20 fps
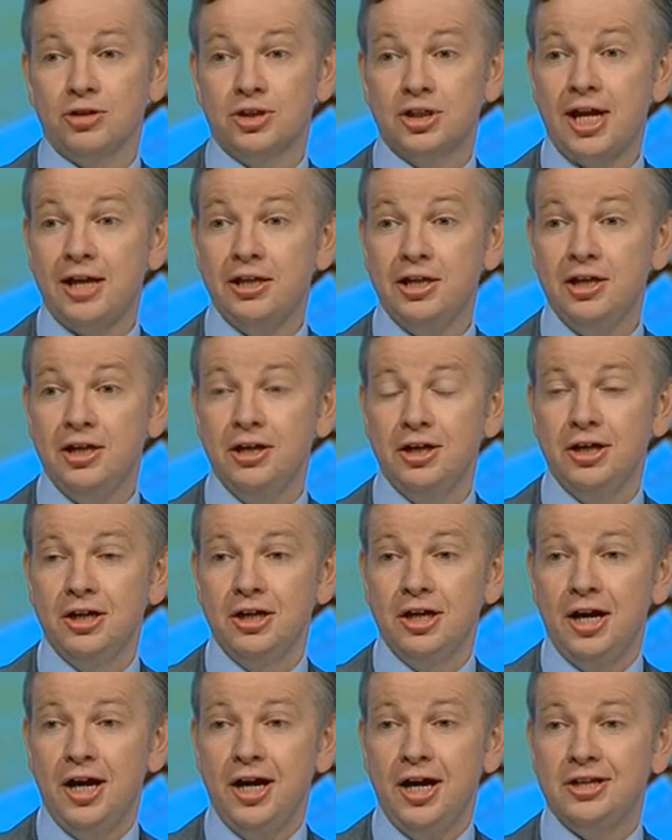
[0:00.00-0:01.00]
Sally
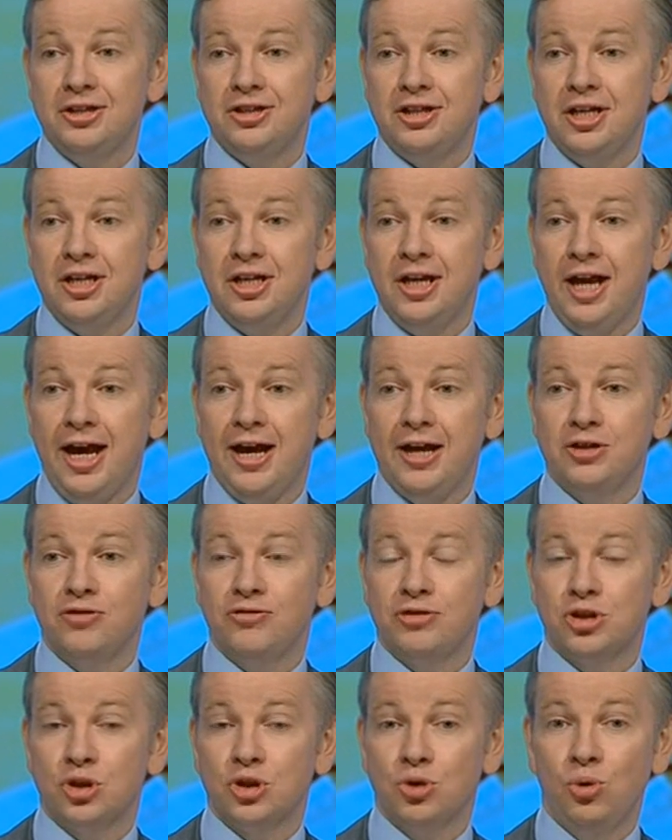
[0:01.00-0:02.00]
is the head of
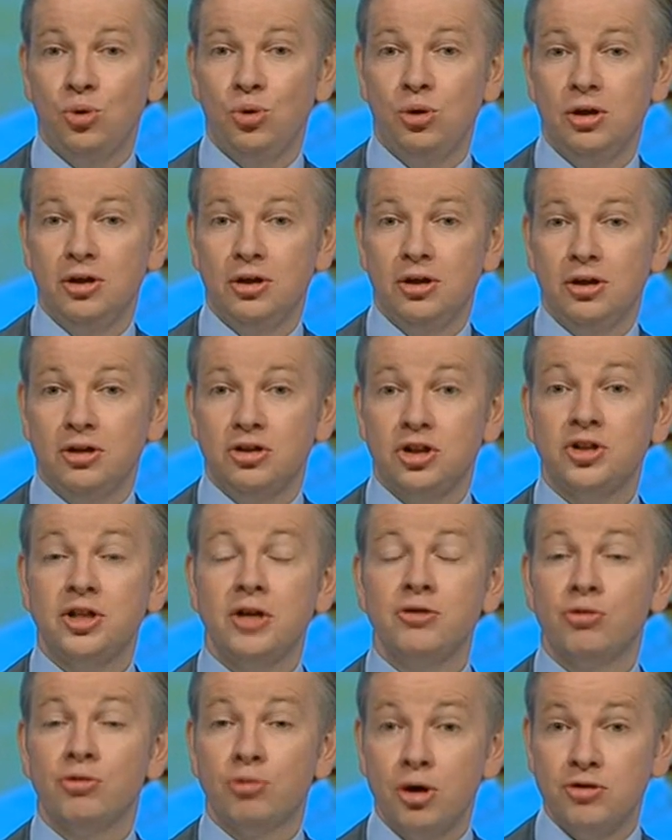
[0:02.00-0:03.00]
a school just
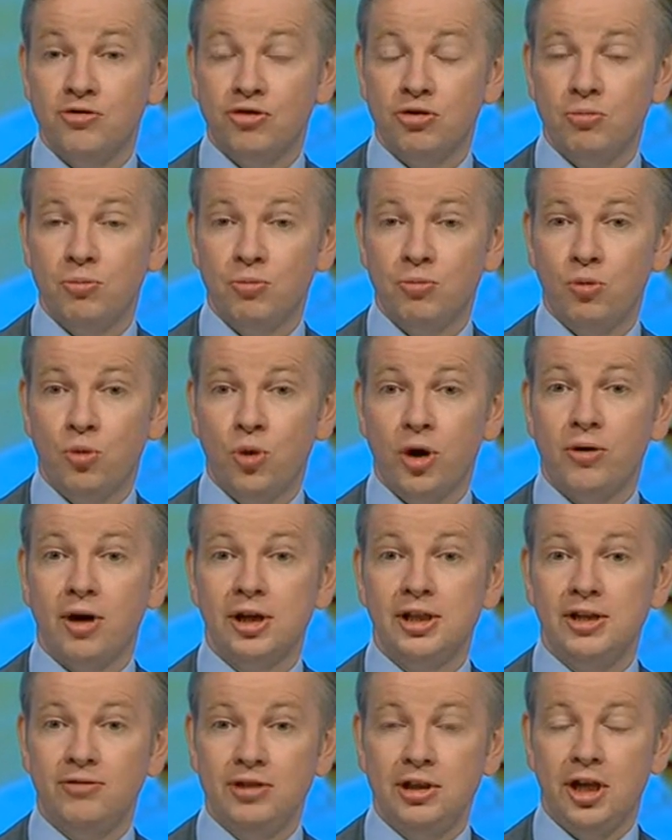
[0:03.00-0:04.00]
down the road from where I
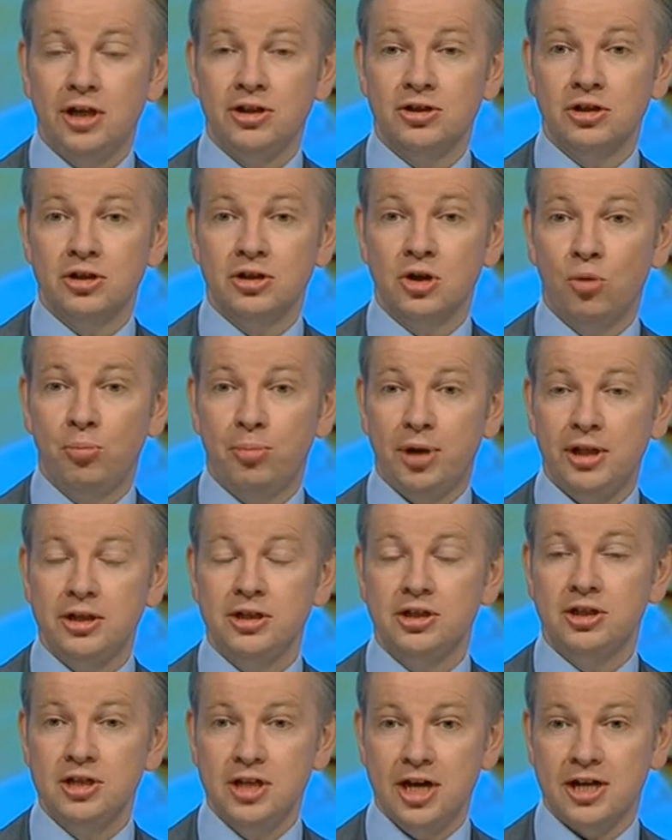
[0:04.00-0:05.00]
live in London called
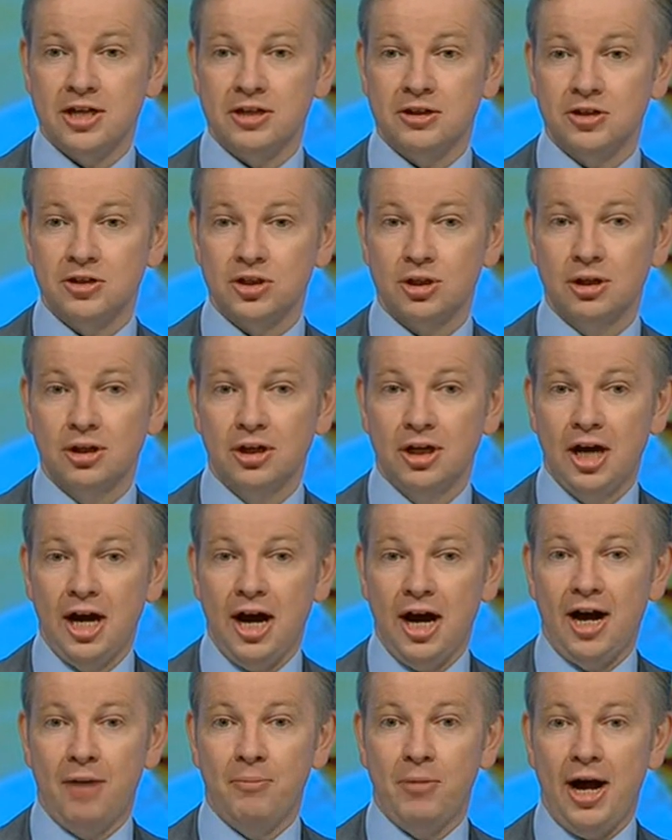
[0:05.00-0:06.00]
Burlington Danes.
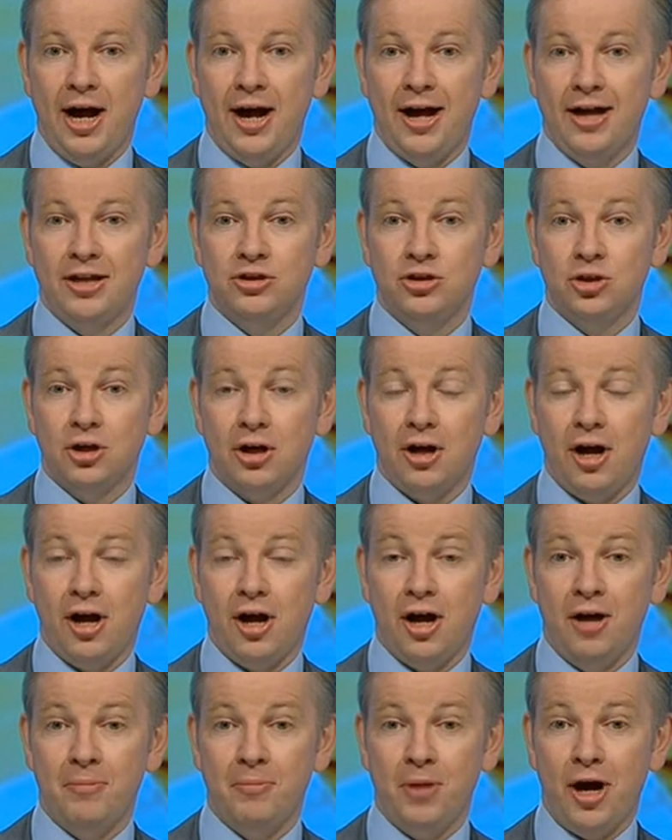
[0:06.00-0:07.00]

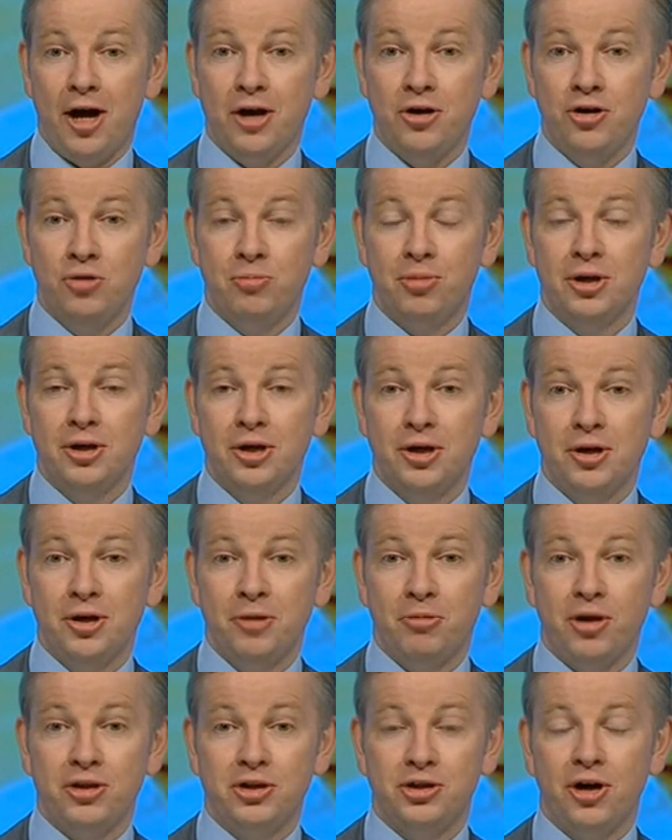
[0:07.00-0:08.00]
I hope
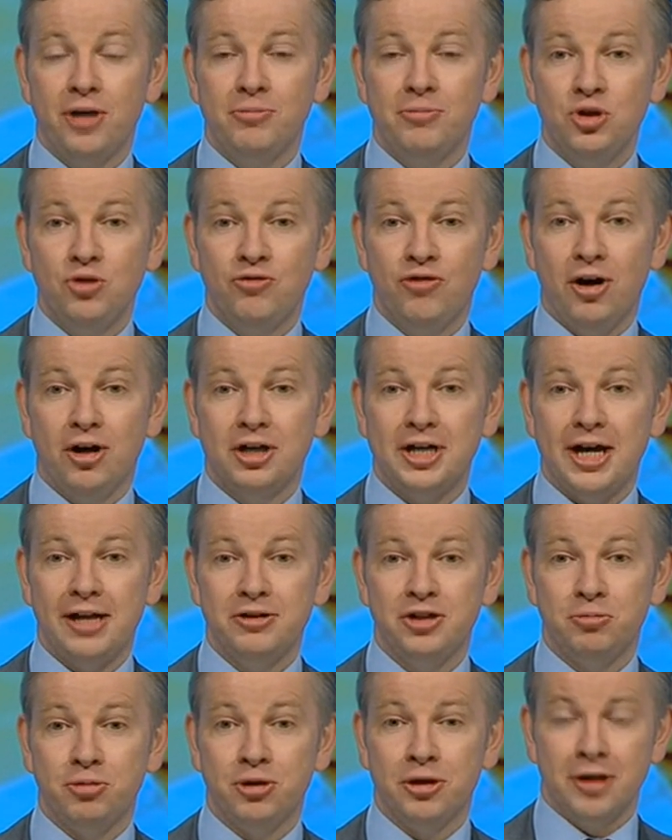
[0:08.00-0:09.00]
by the time that you've
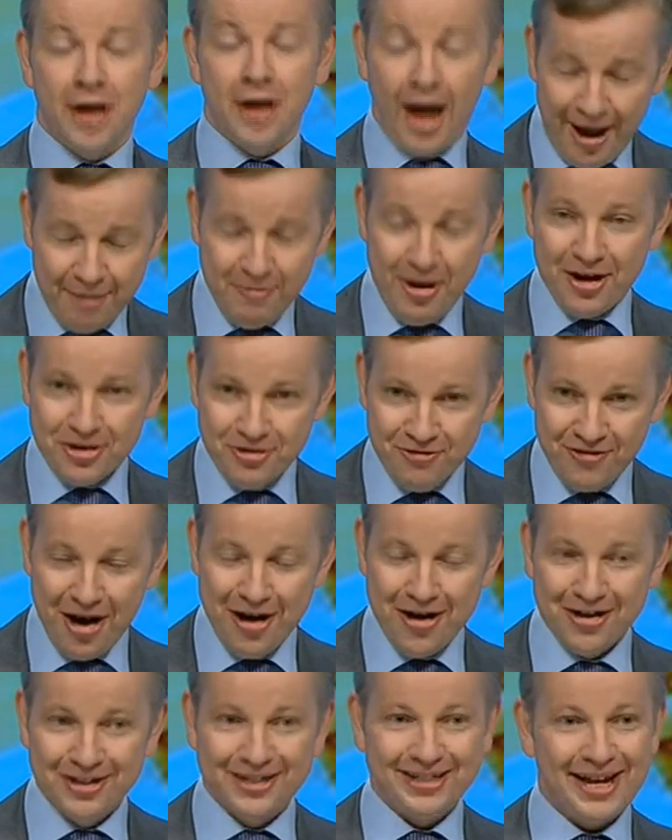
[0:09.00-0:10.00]

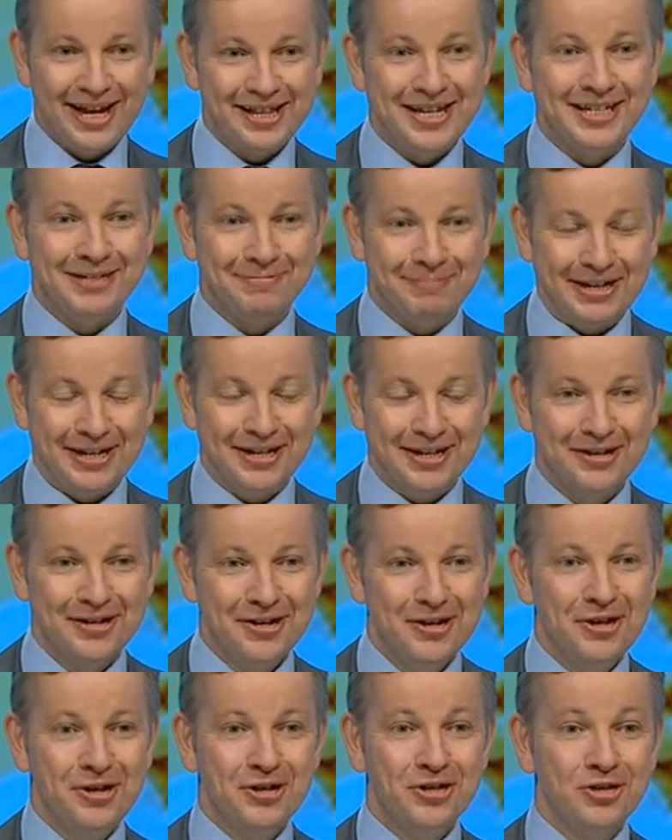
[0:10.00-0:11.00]
heard Sally speak,
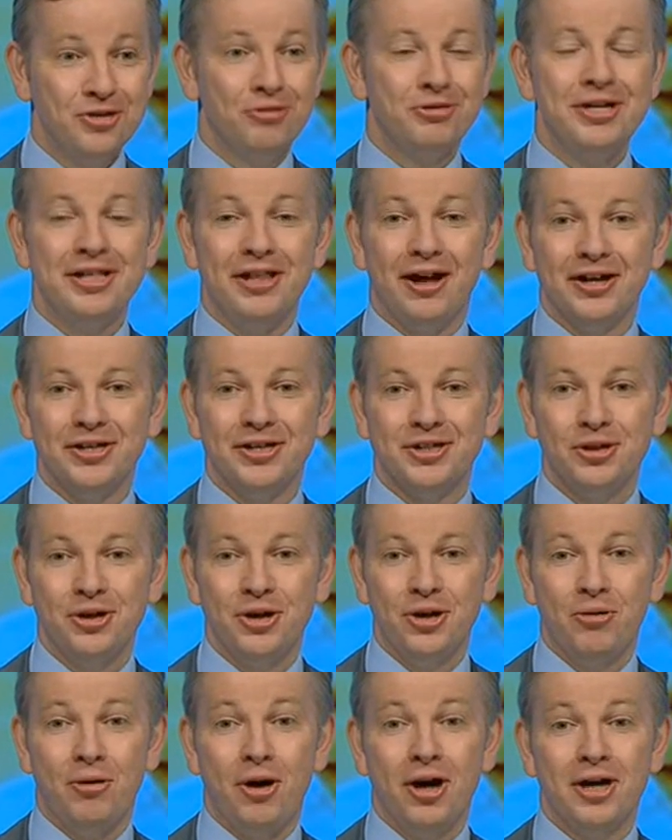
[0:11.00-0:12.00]
you'll realise
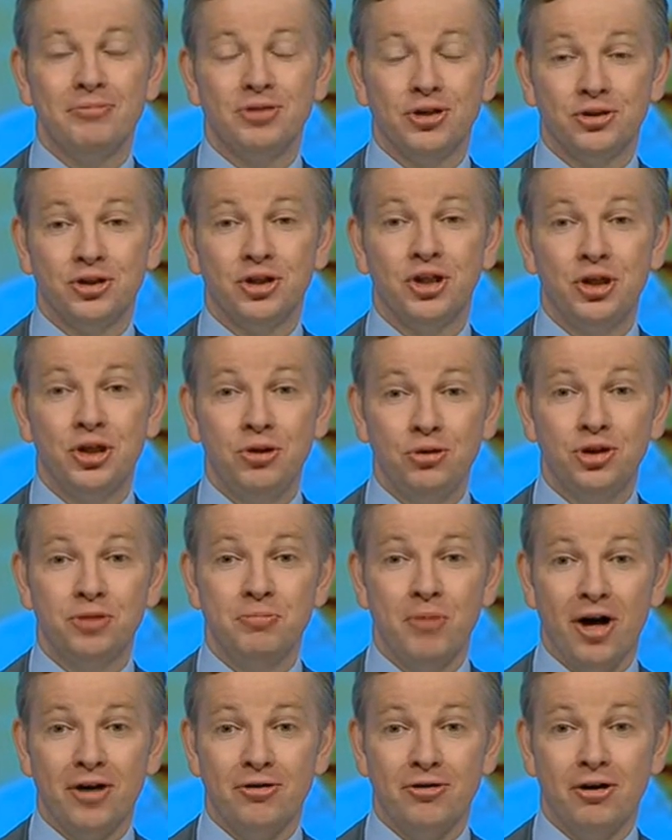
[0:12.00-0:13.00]
why I'm such a huge
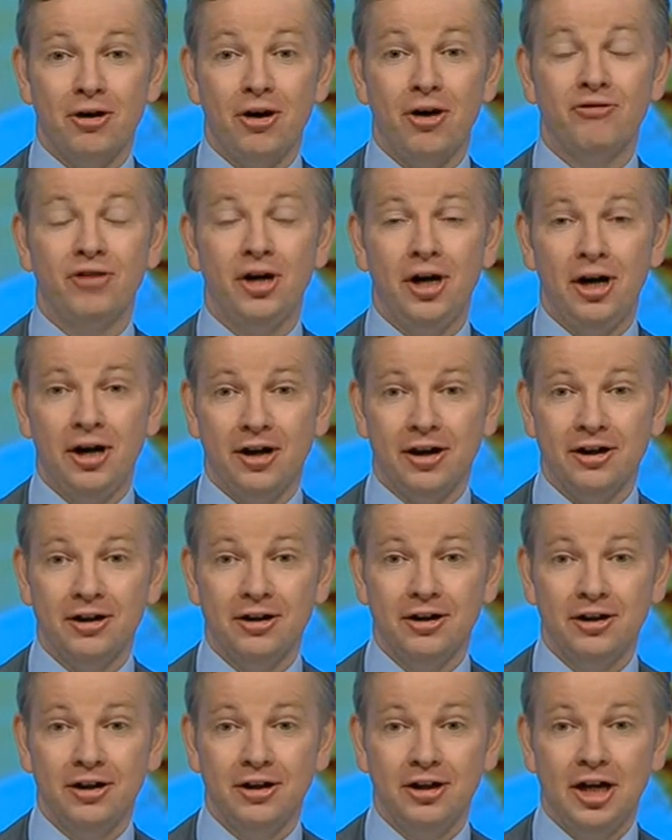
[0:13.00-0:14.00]
admirer of her
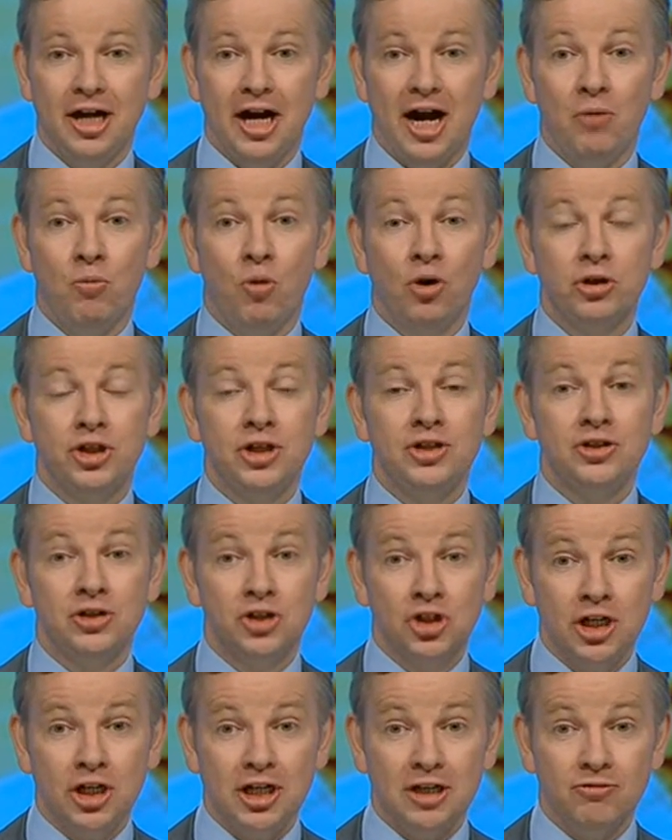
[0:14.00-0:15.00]
and what she's
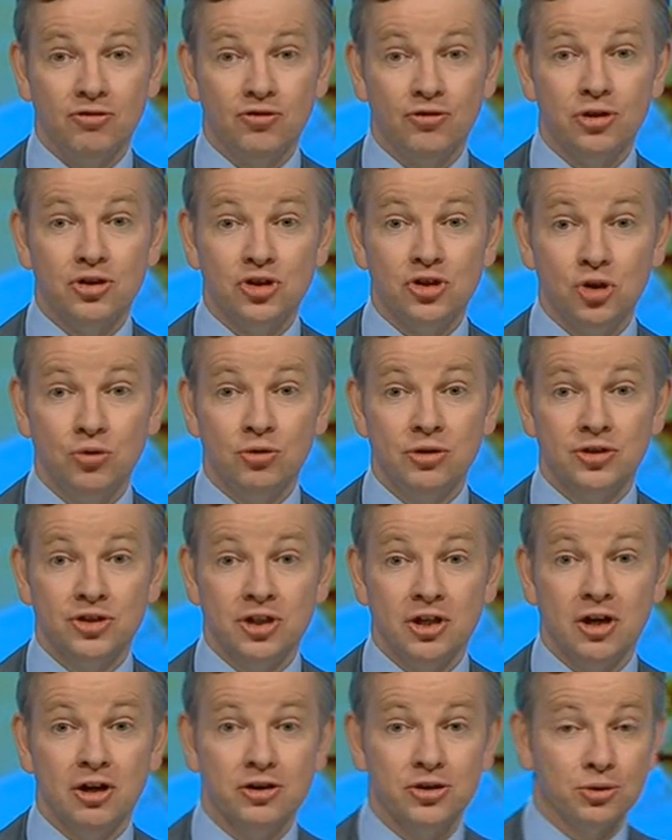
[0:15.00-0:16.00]
achieved for the students
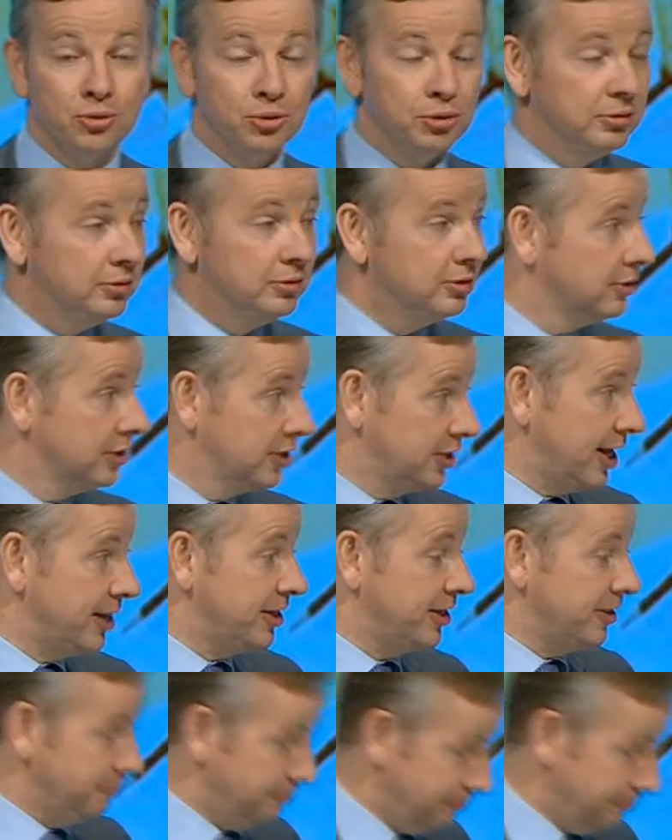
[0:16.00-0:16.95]
in her school. Sally.